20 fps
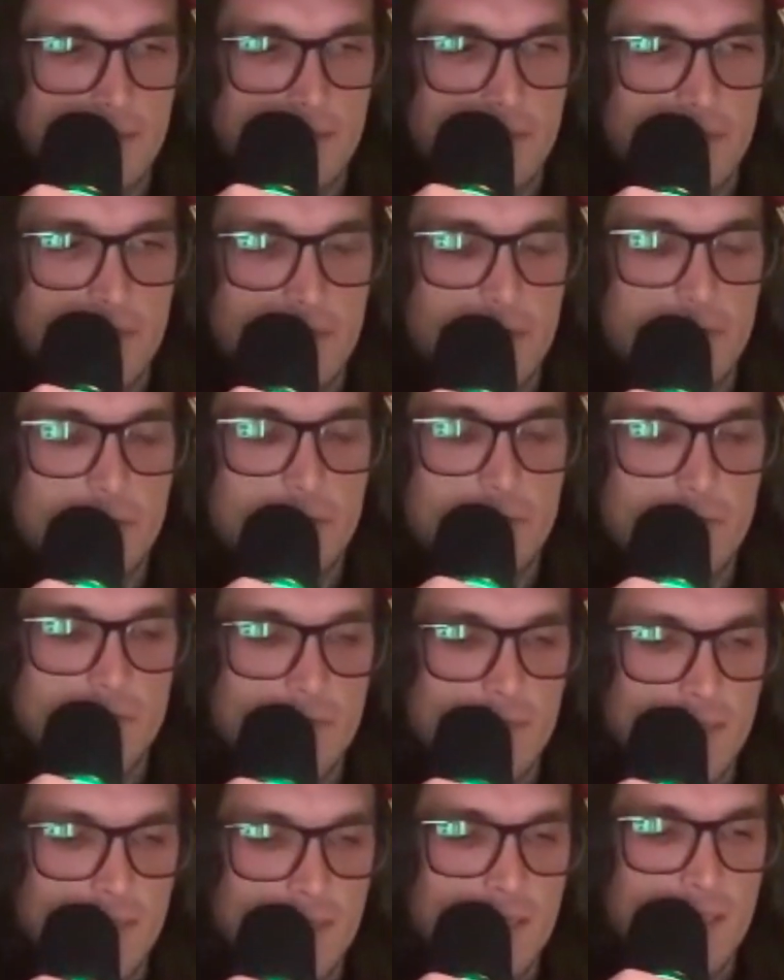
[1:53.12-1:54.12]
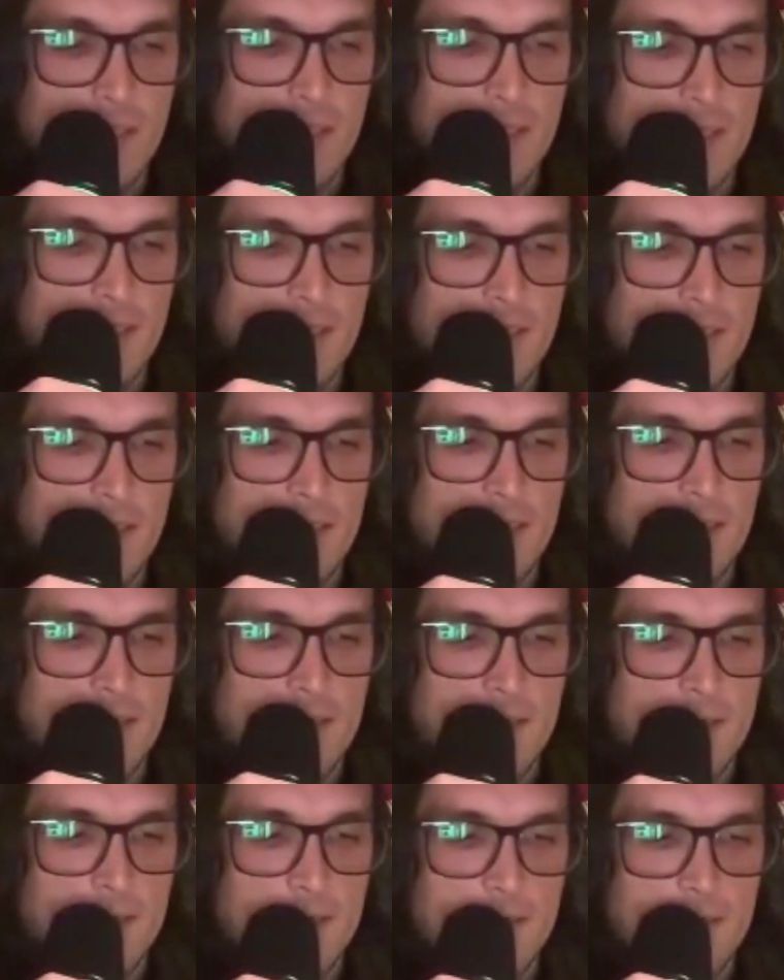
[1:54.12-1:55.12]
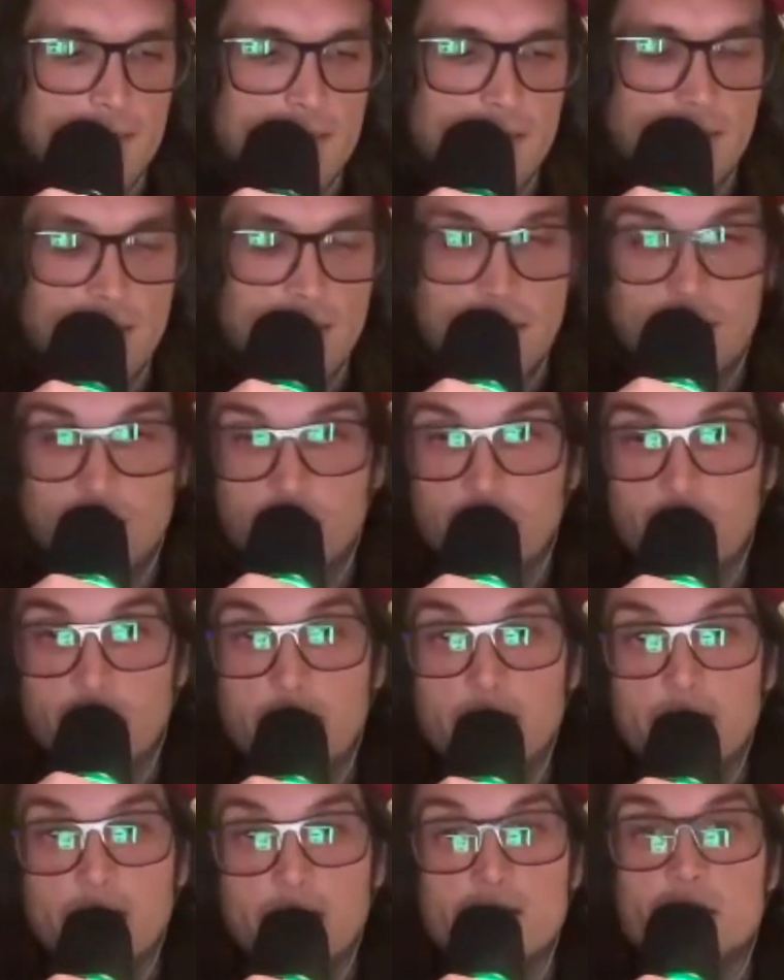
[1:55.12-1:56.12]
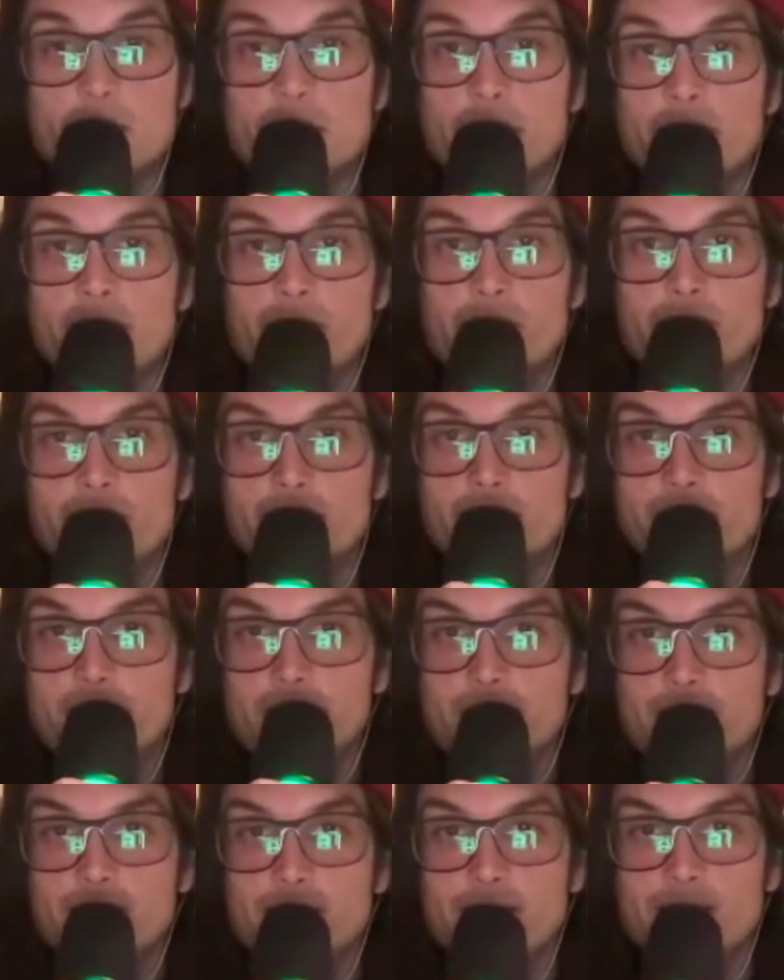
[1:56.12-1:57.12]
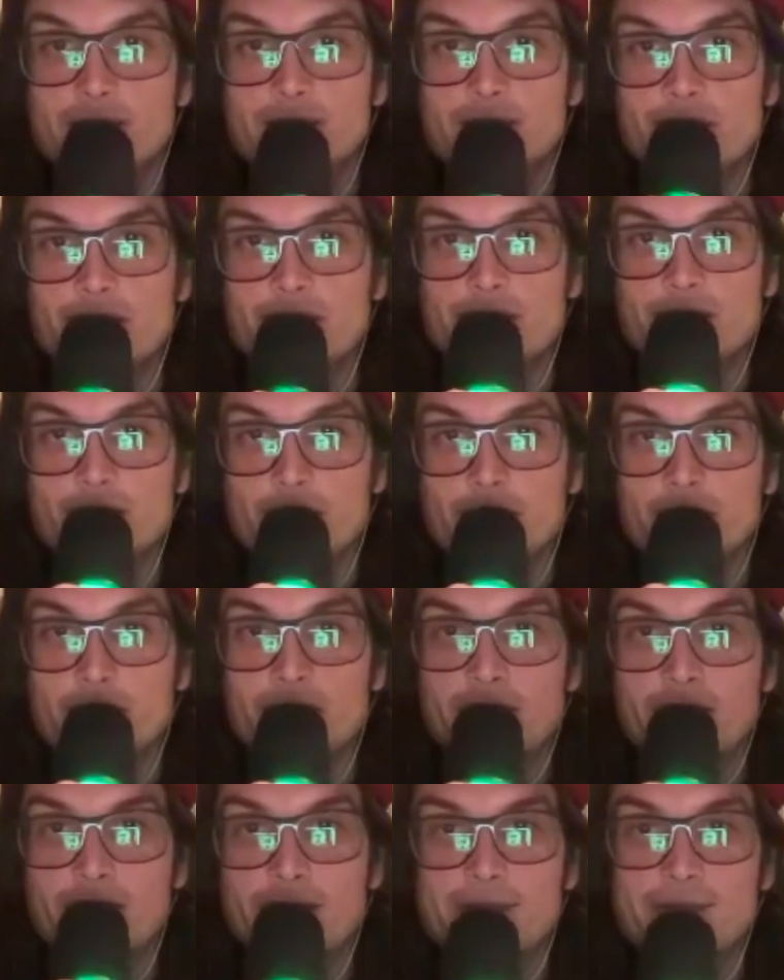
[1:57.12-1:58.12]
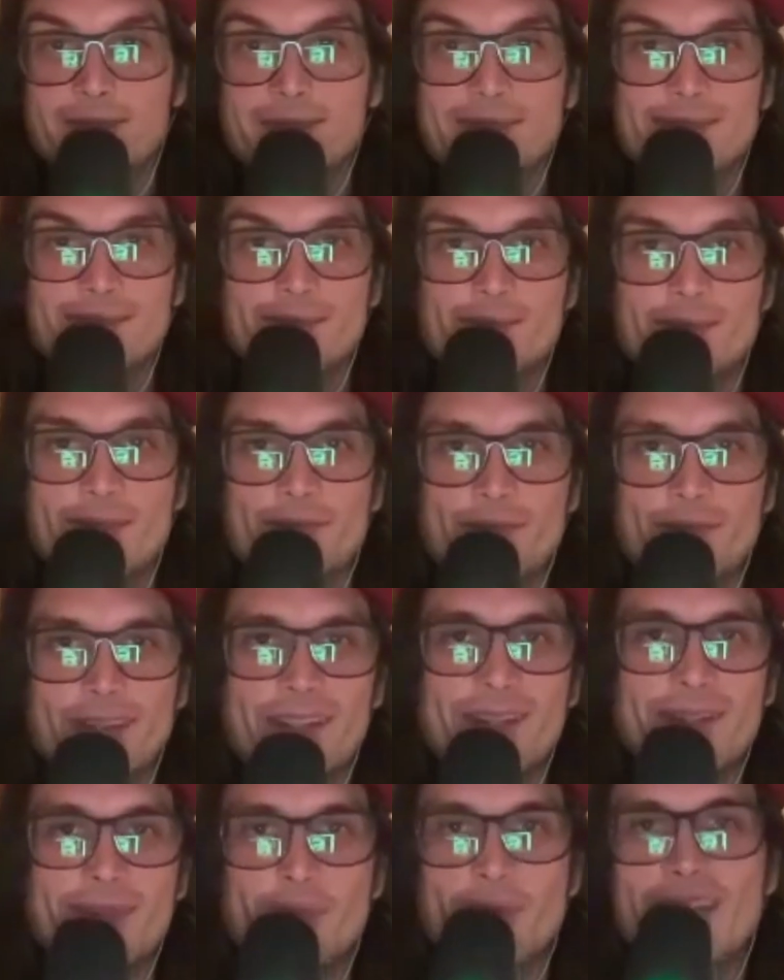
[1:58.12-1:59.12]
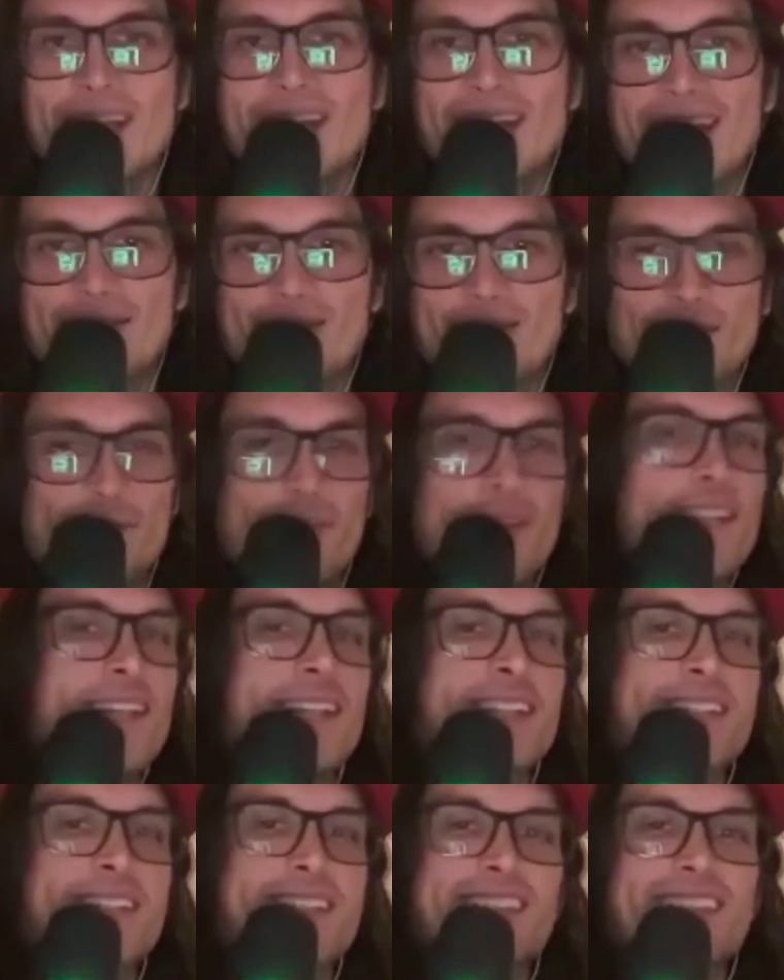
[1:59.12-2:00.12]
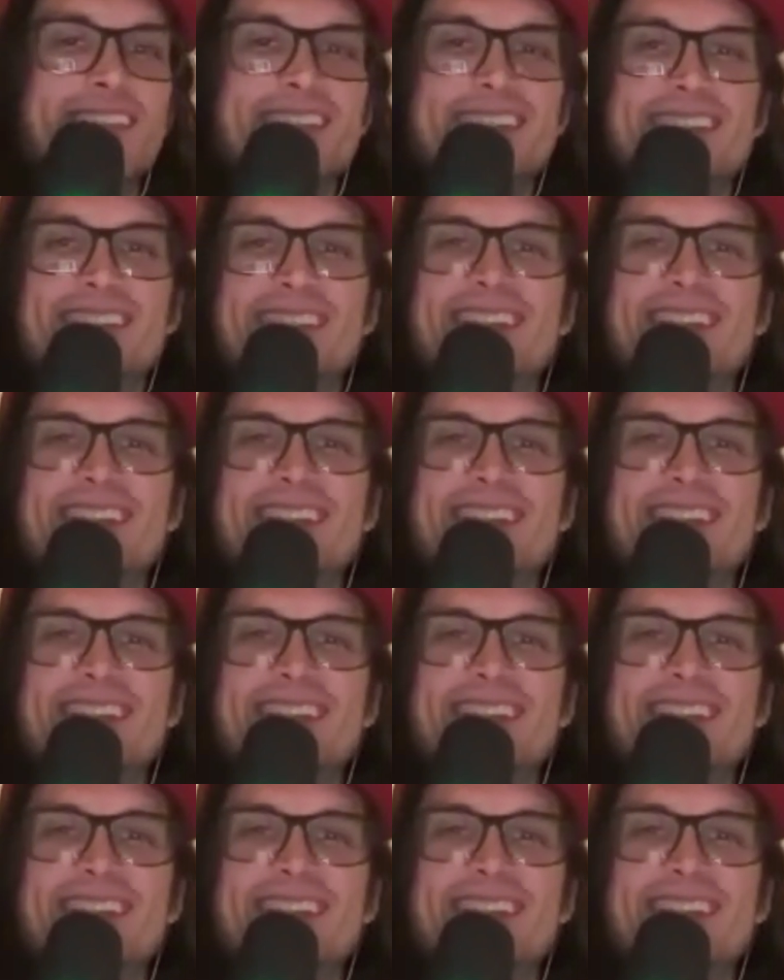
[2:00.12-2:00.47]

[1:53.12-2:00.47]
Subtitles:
to to get it right, I suppose. Because we're done. We have finished it.